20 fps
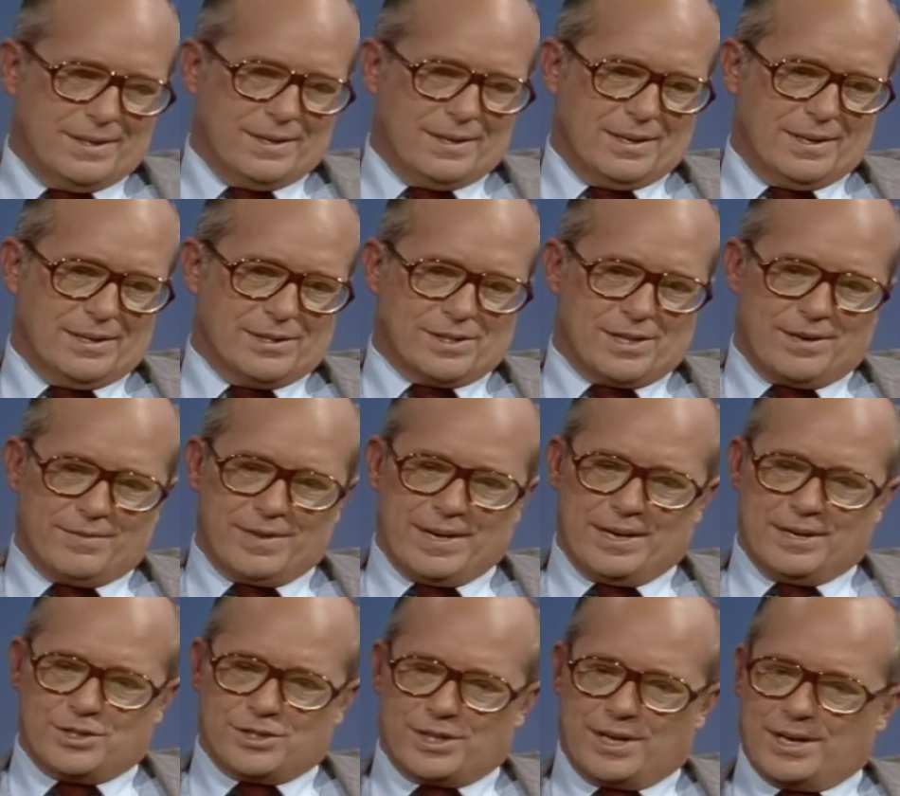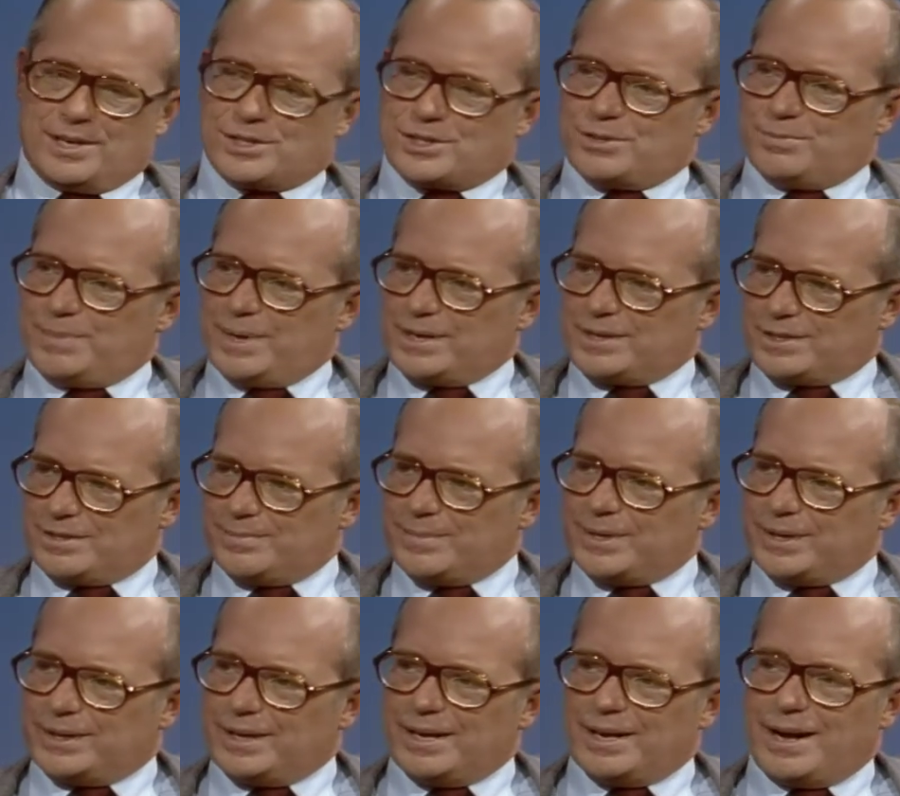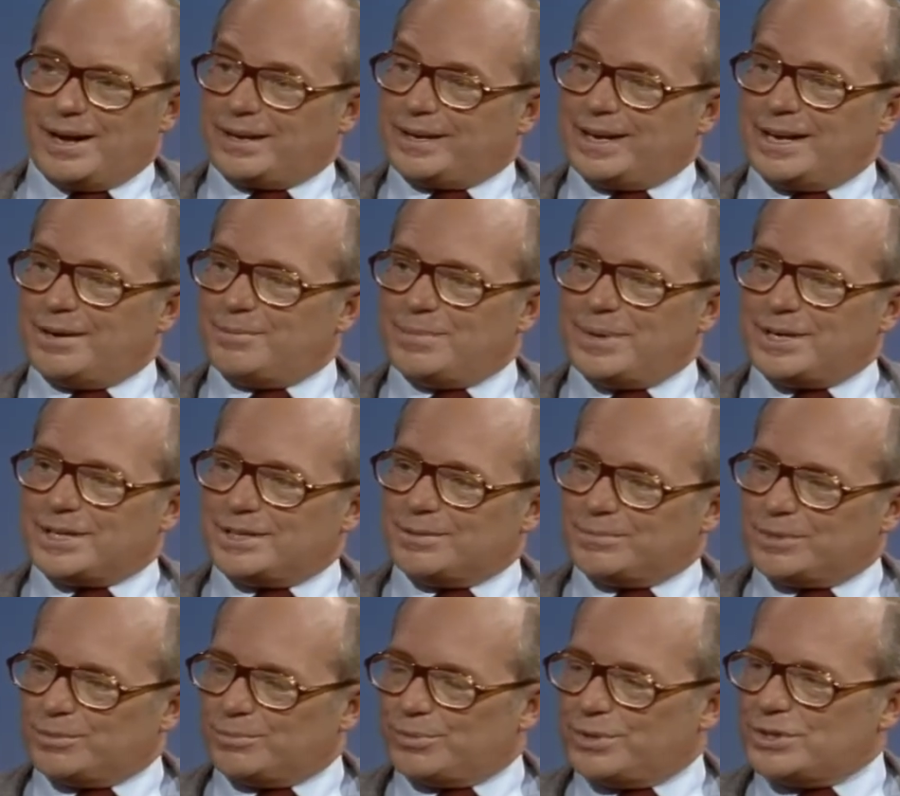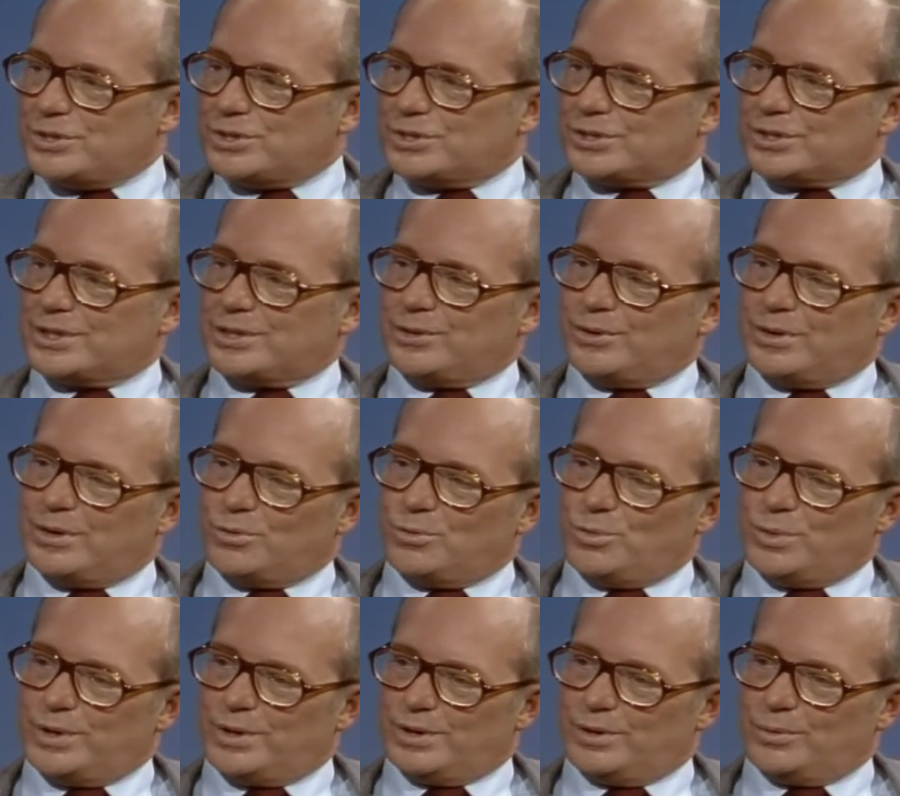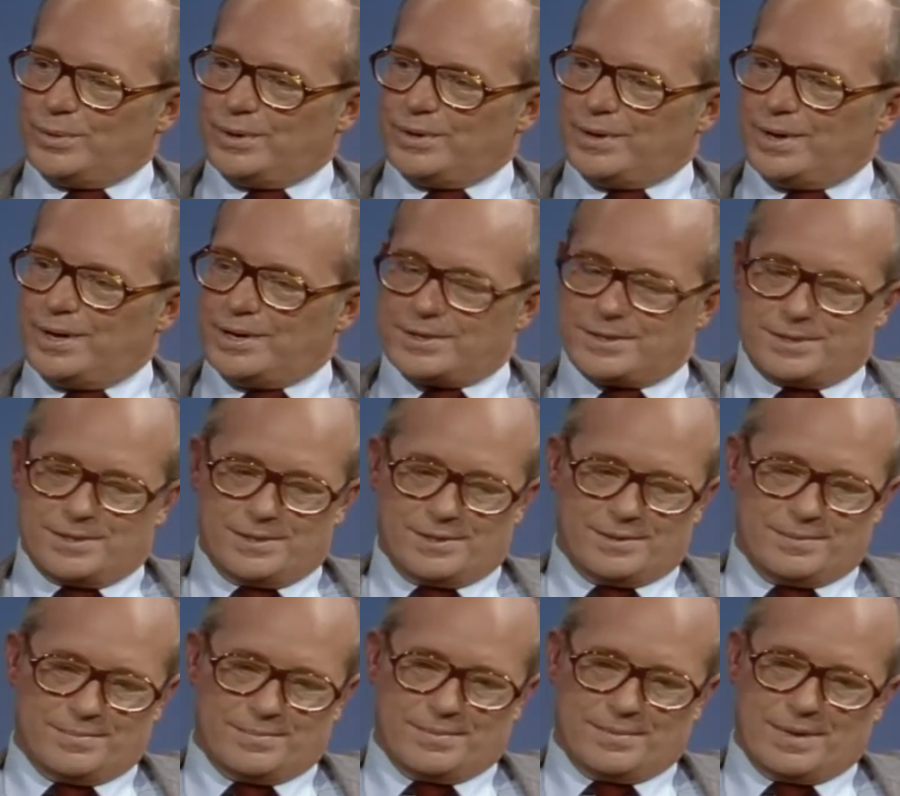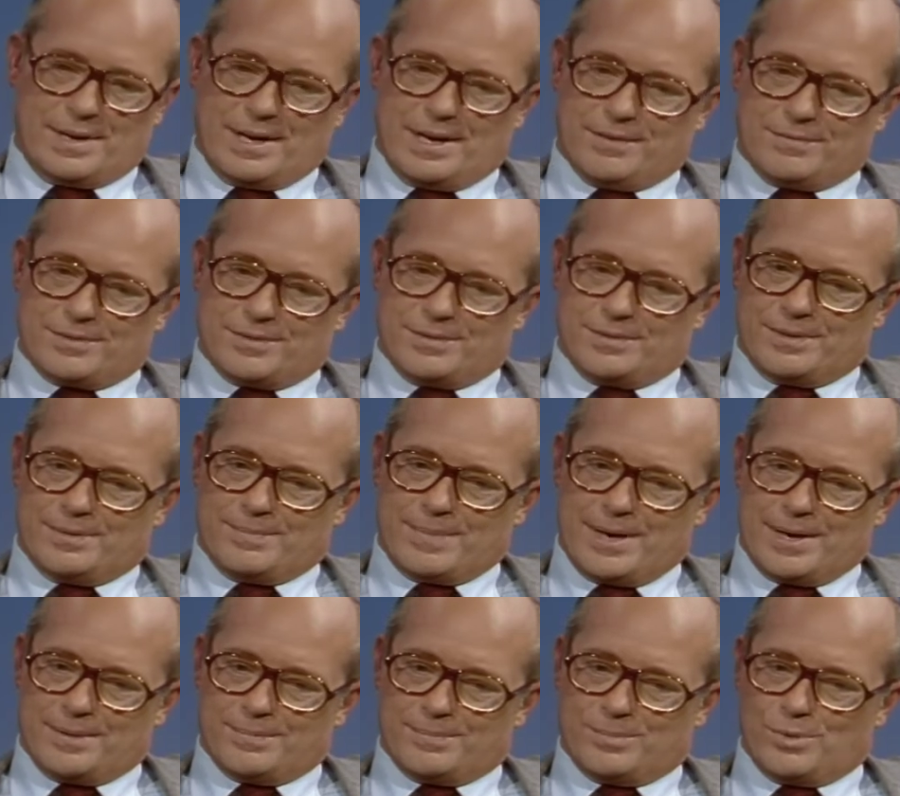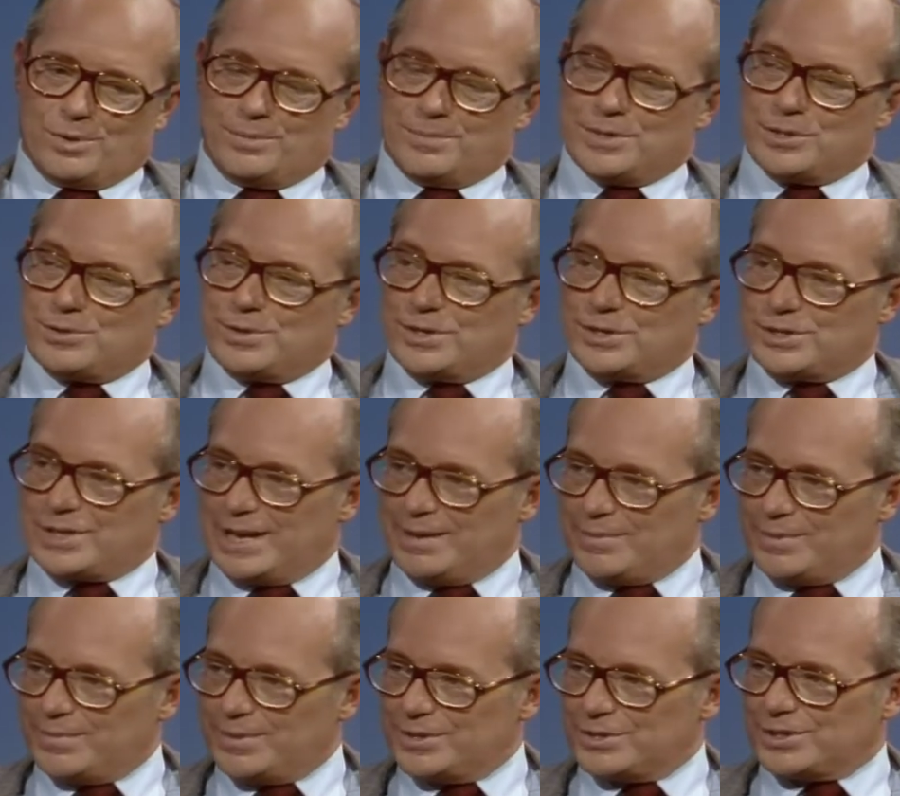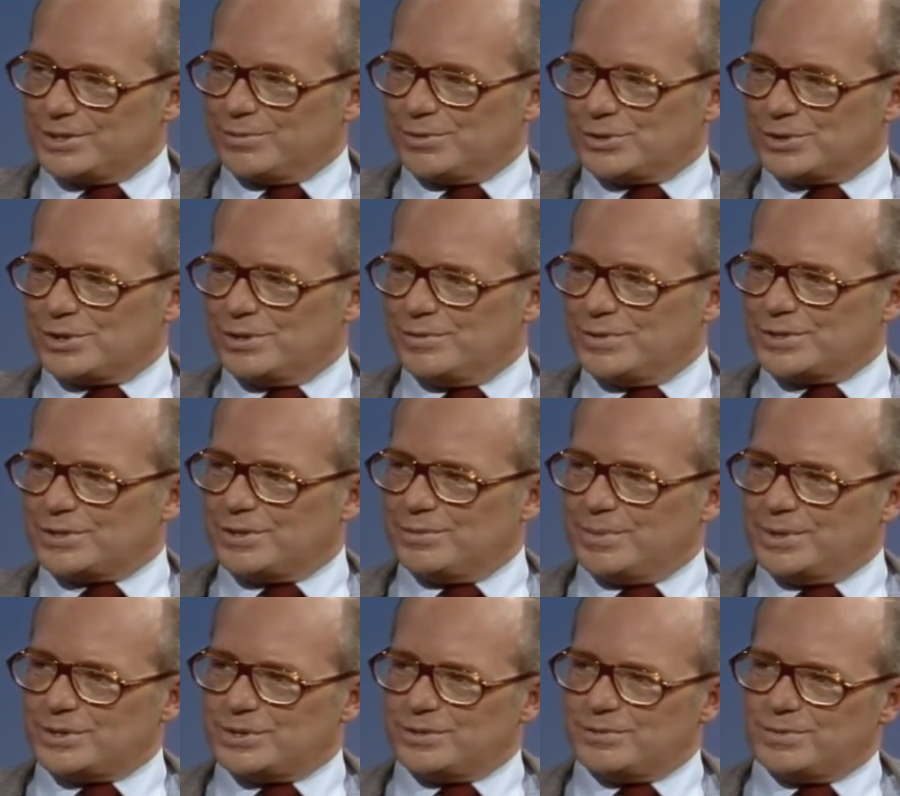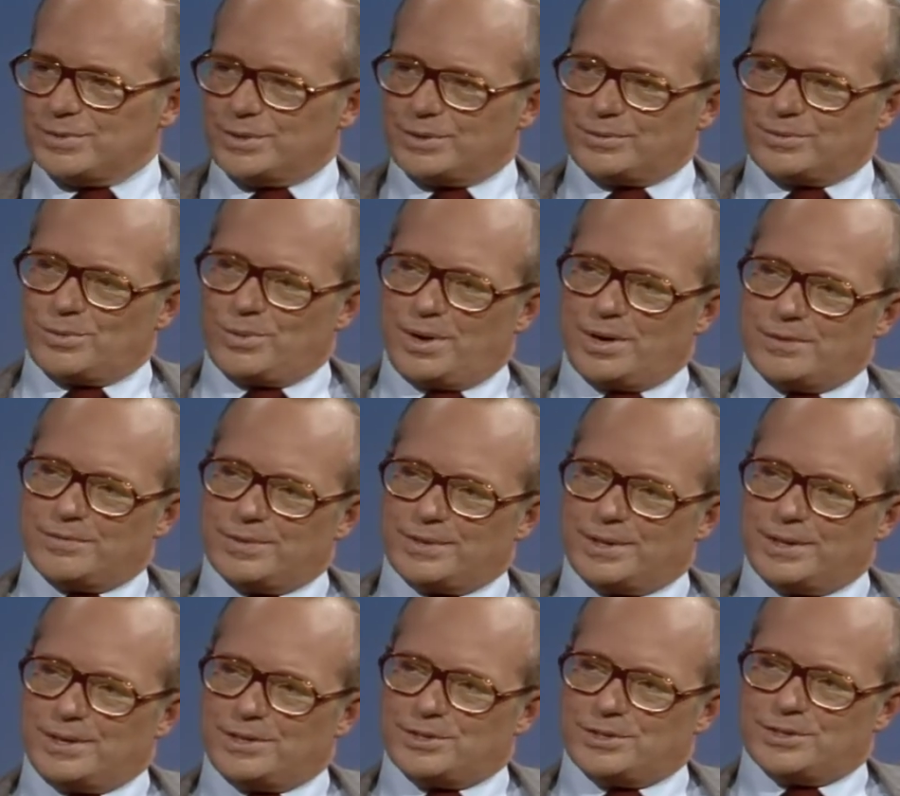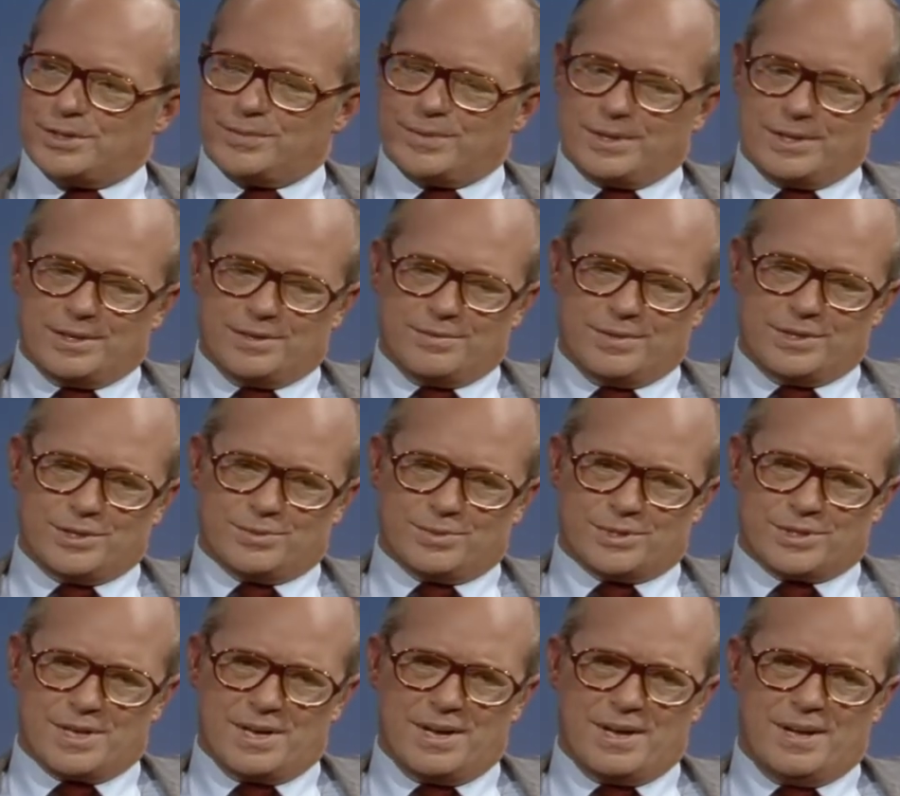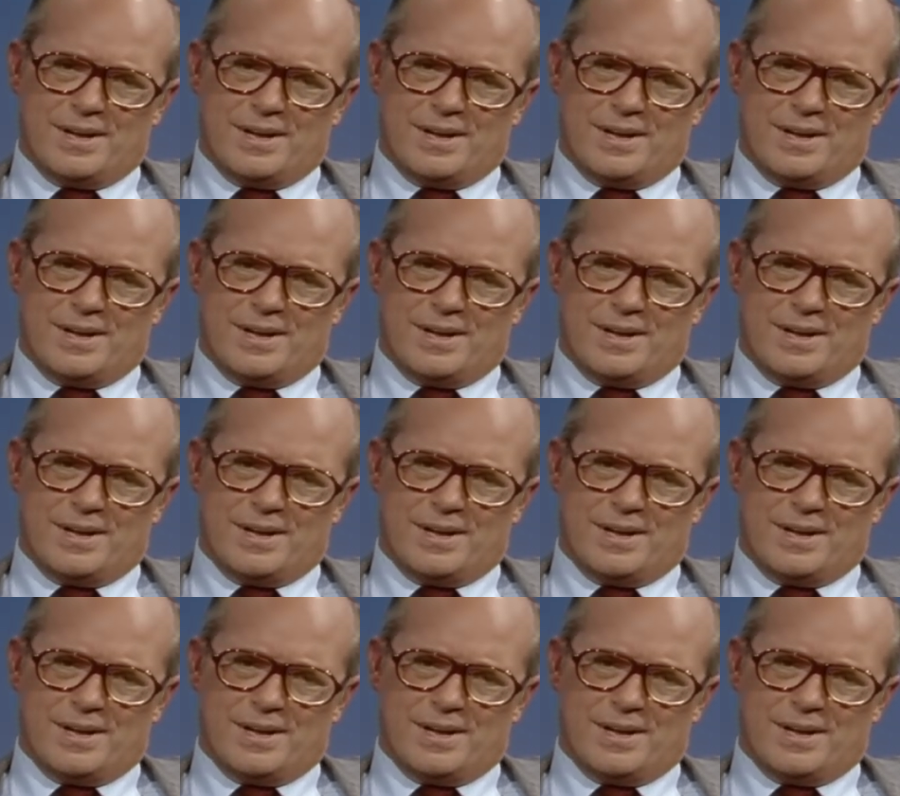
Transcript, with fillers: as I've had a chance to make them. And again, I can't make them capriciously or at will. We are not, uh, I have to, the, my appointments are examined by the Civil Service Commission for the qualifications of the individuals.